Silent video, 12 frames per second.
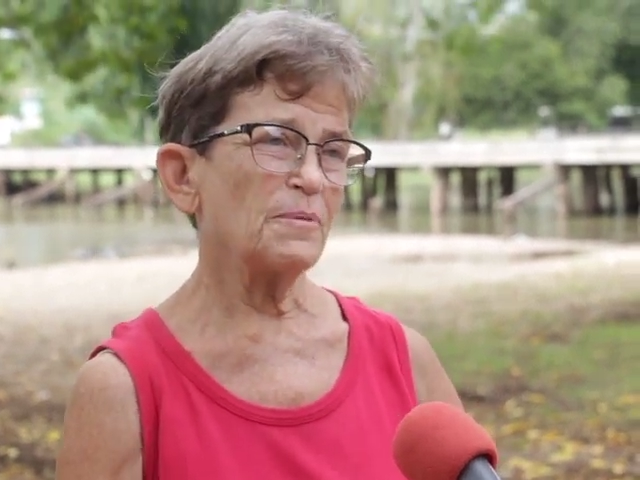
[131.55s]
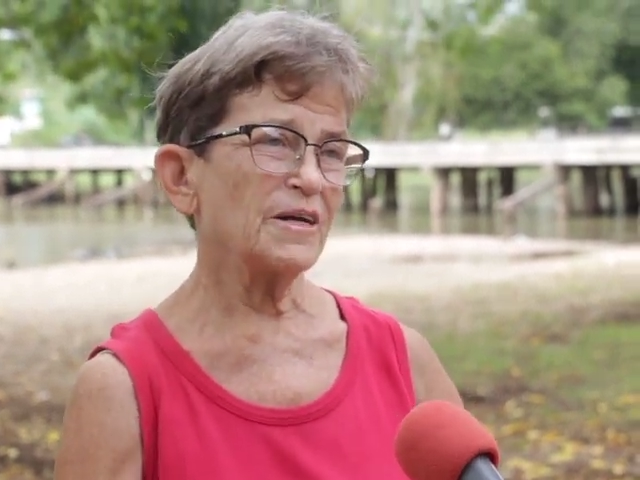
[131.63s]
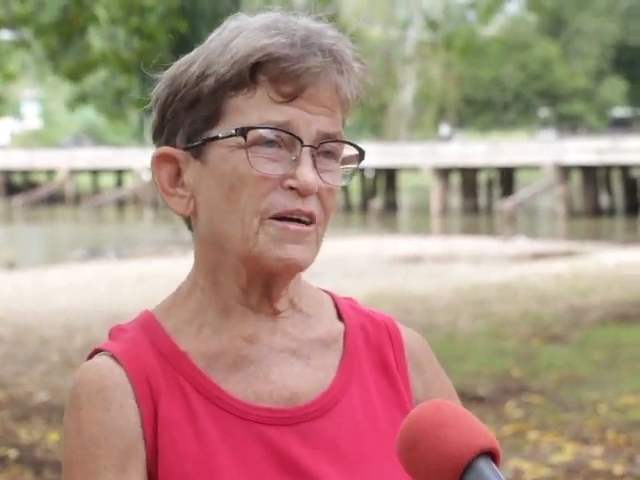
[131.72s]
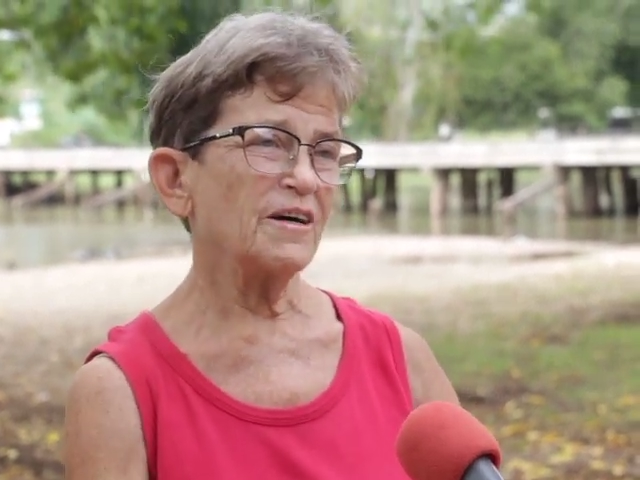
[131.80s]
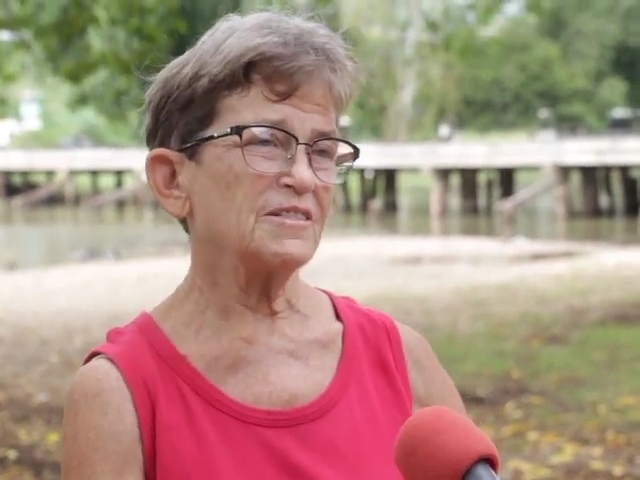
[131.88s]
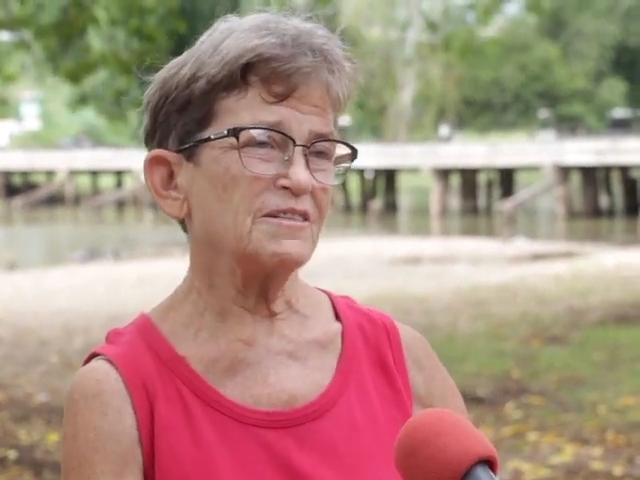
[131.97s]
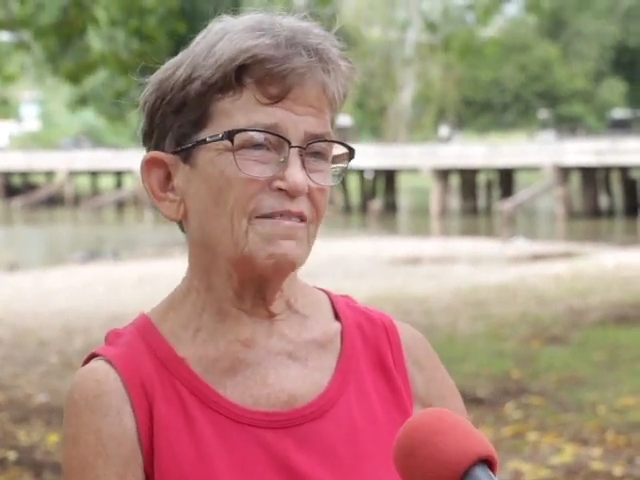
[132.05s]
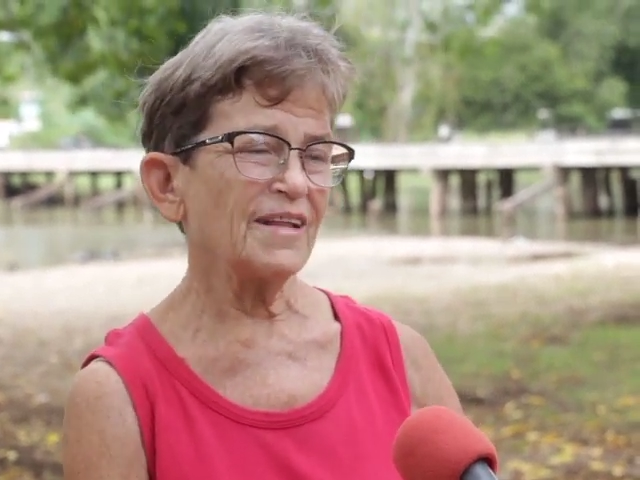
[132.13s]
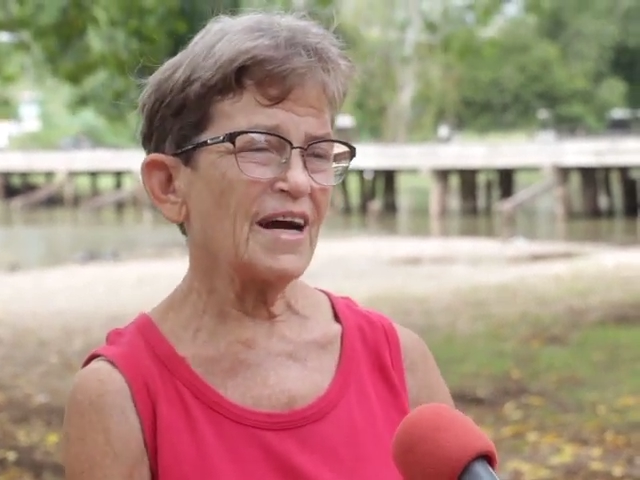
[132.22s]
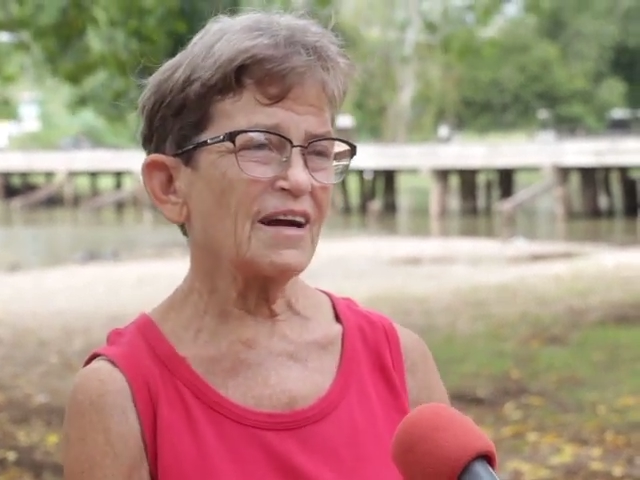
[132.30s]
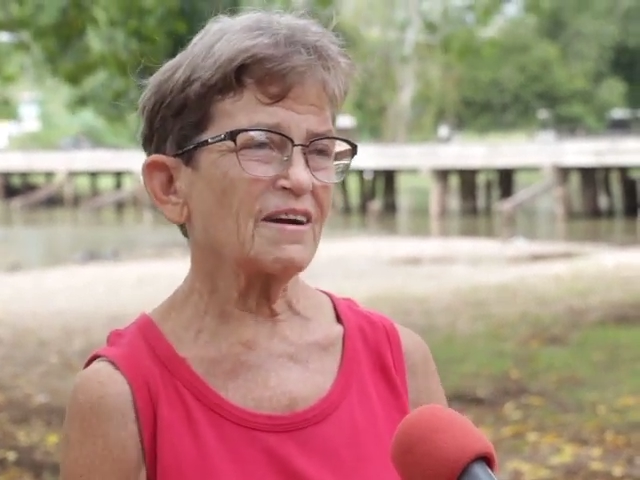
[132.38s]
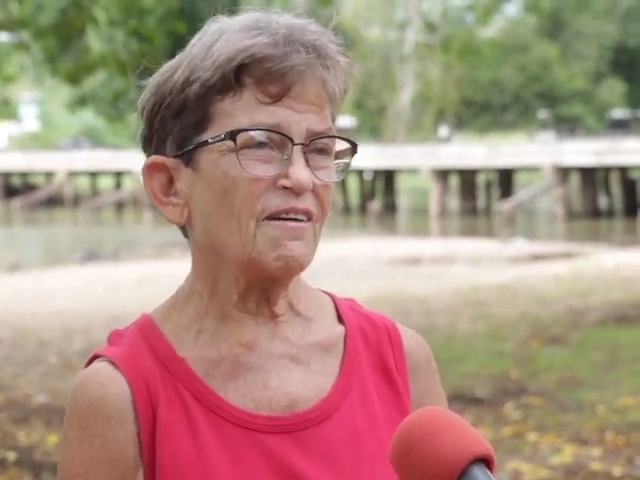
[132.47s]
because of
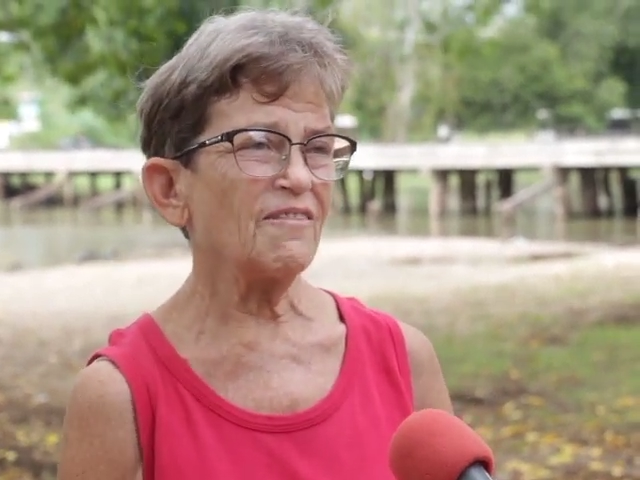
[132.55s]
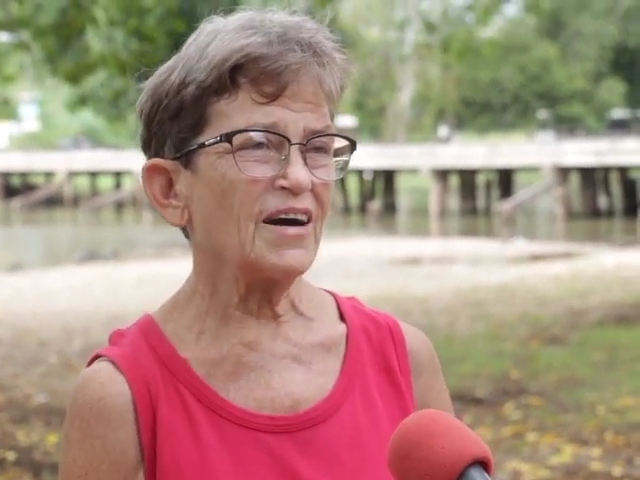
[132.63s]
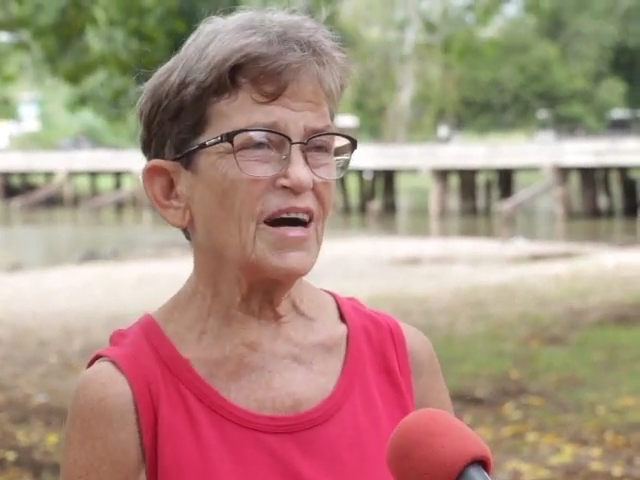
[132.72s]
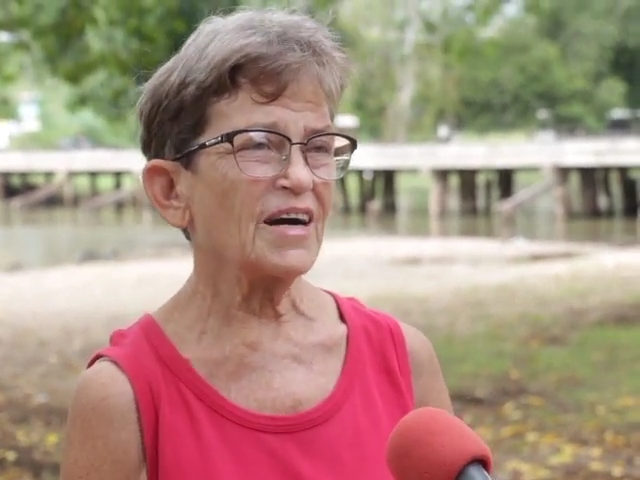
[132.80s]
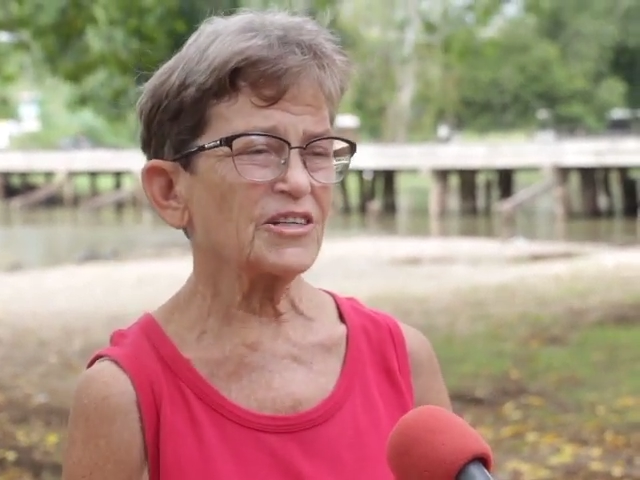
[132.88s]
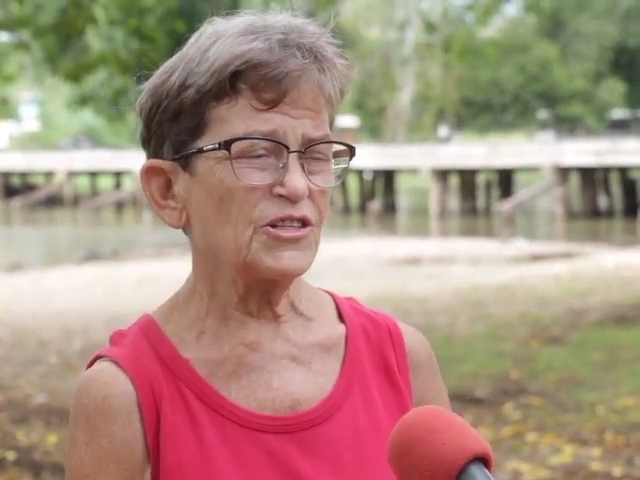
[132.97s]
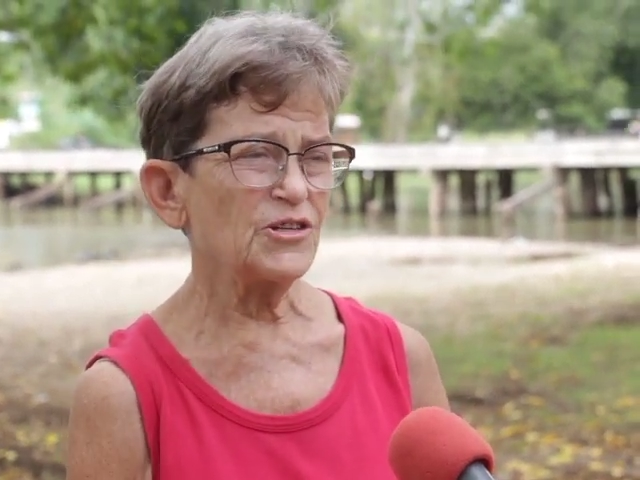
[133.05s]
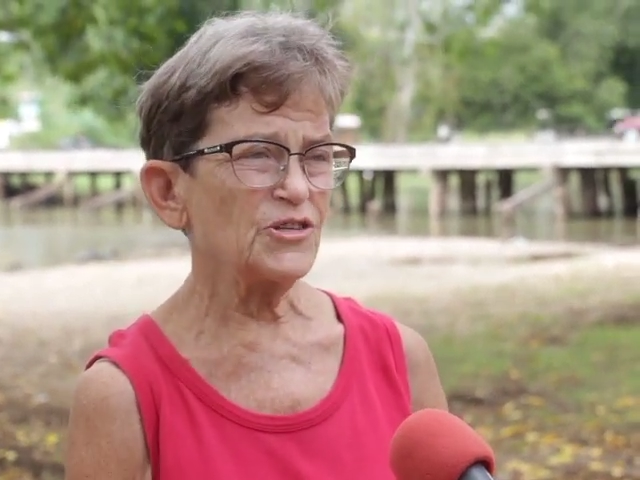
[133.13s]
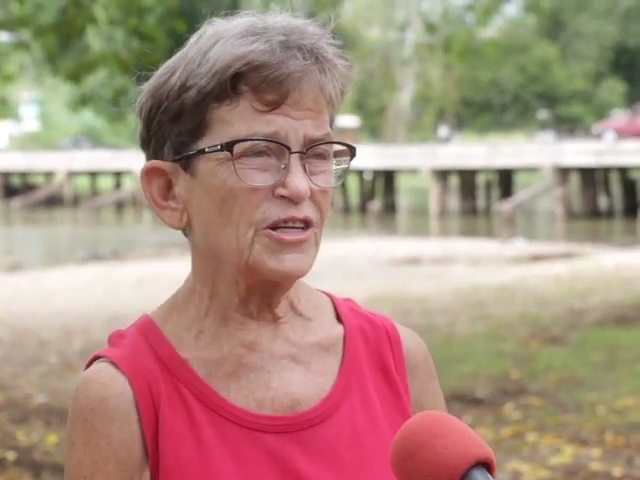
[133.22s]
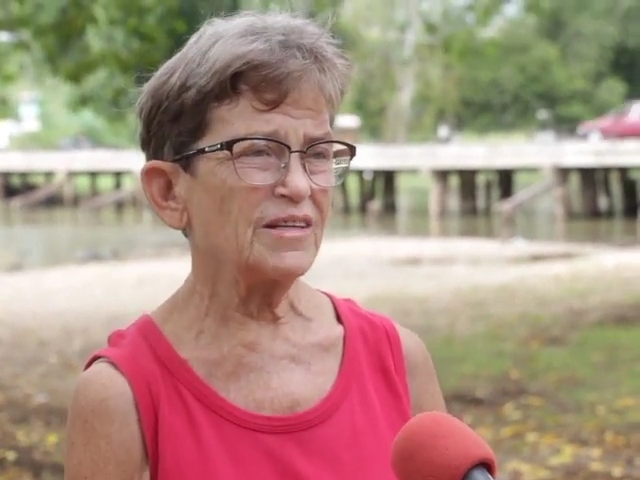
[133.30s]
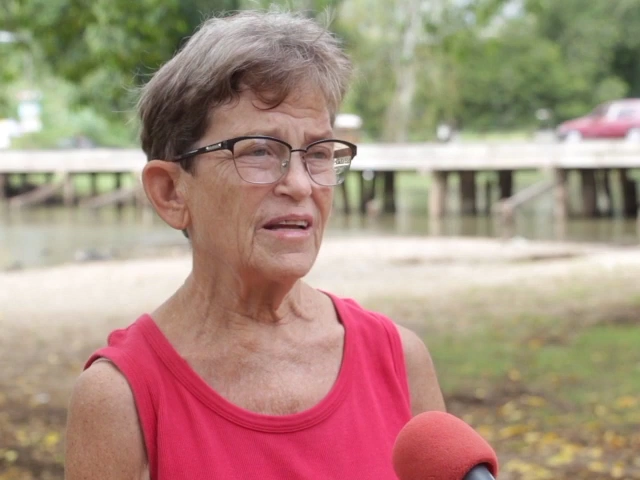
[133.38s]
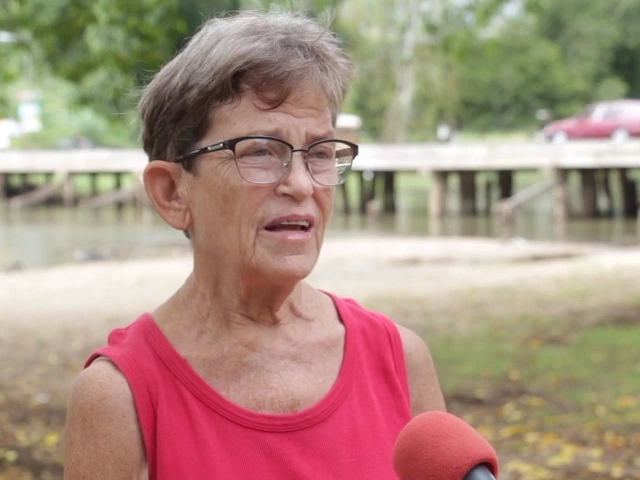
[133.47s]
lack of
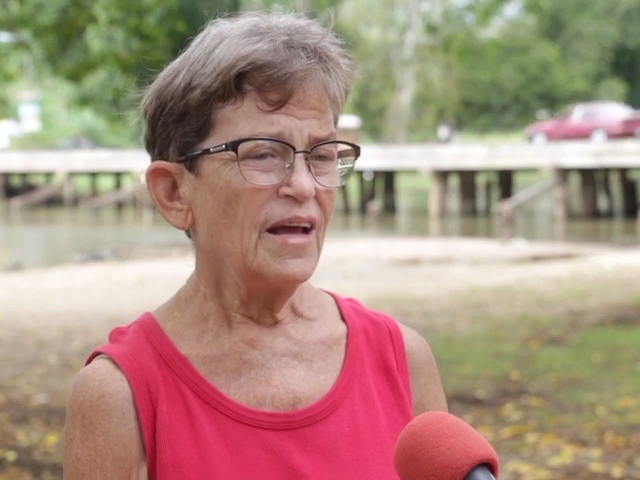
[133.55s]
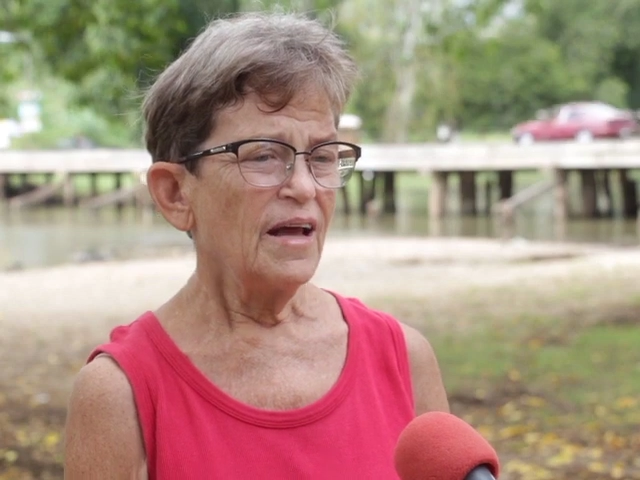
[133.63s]
oxygen.